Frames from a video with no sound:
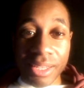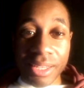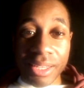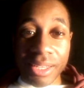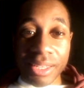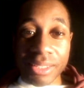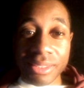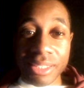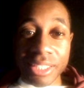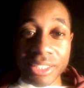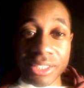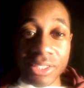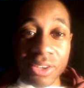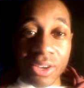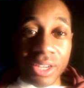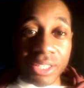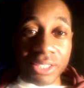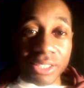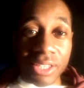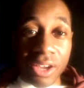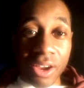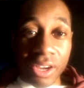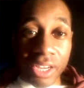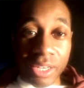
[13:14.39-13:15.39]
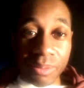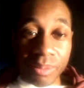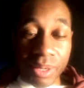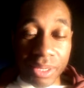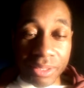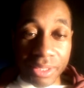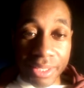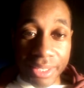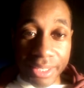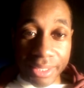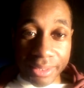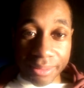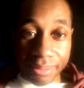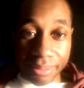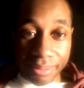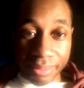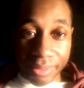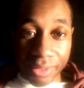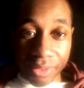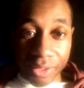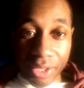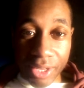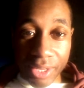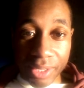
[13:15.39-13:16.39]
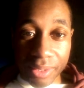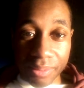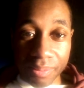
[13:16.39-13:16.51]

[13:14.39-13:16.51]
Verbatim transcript: They started talking about that. Okay.